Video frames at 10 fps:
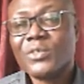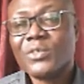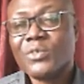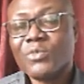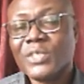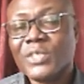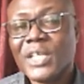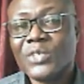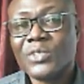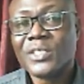one that
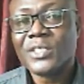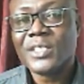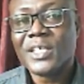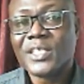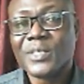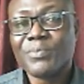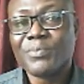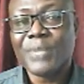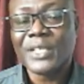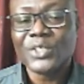uses
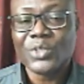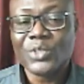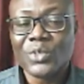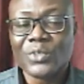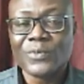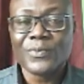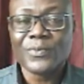expansion